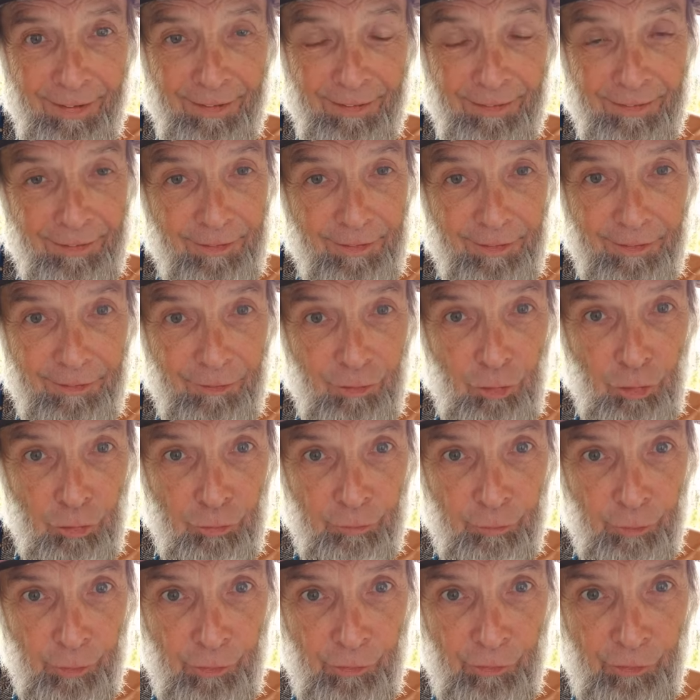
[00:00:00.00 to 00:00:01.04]
know,
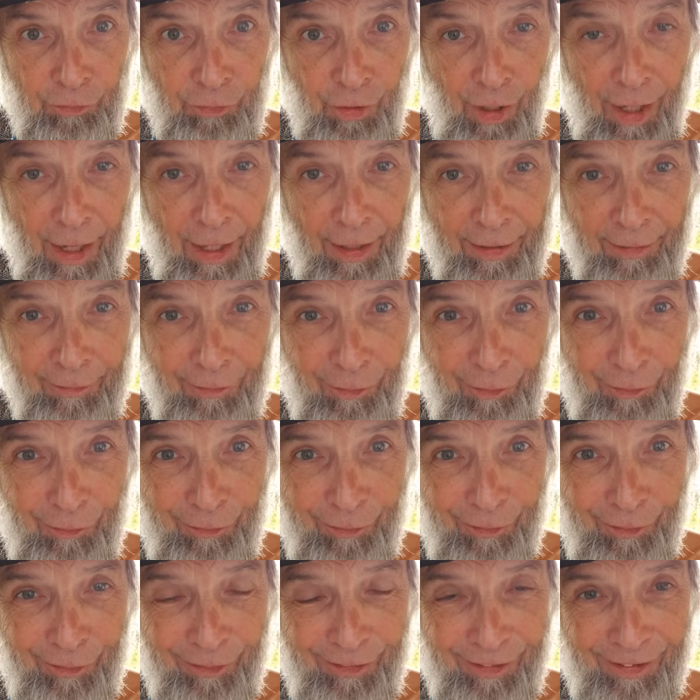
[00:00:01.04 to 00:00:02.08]
2-foot stack of those
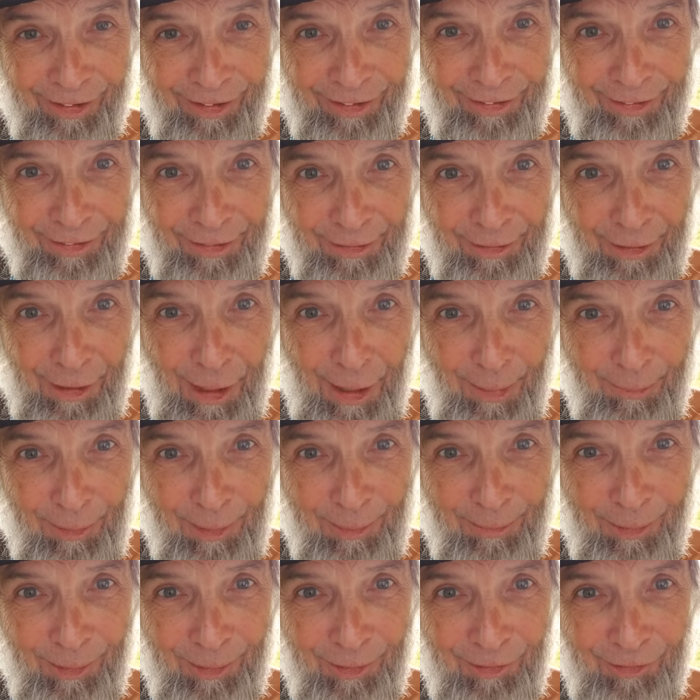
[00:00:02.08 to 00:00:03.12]
little Indian copy
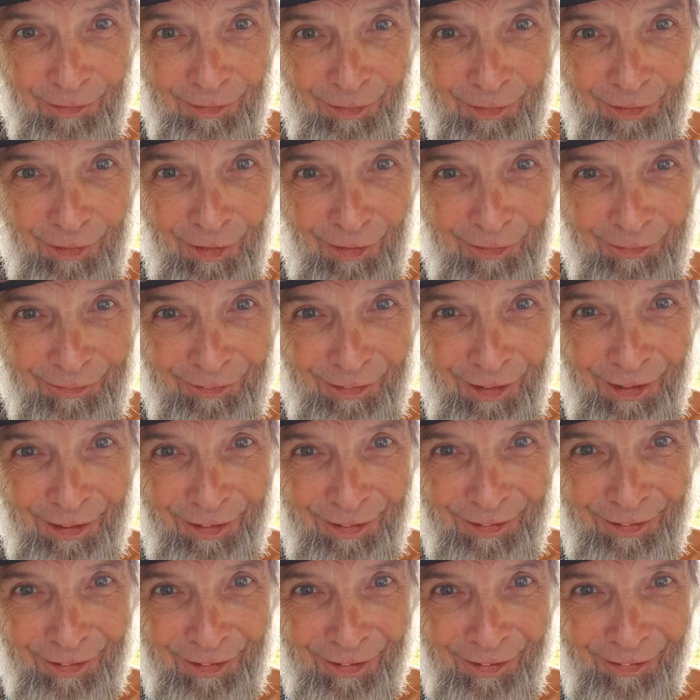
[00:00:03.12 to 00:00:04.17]
books. It cost like a
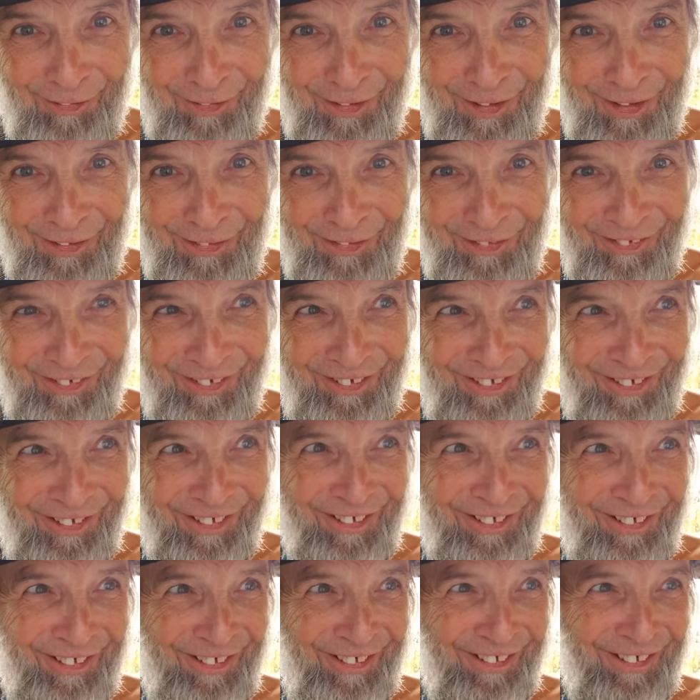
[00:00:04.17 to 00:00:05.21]
nickel each.
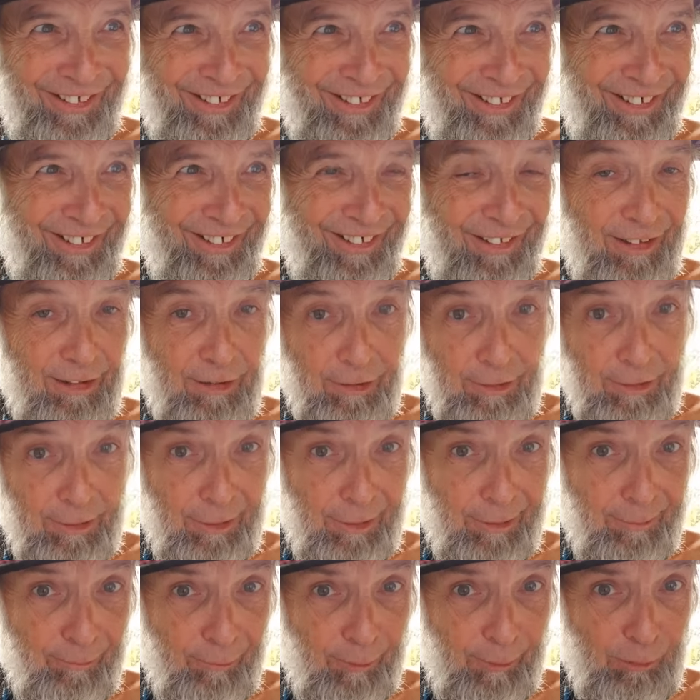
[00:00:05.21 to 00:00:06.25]
Get
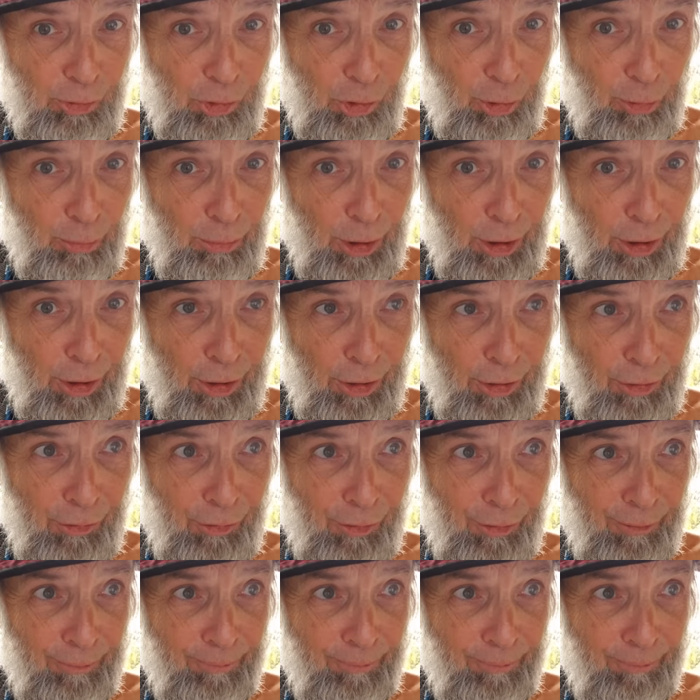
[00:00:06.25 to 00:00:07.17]
them from Joe Bananas.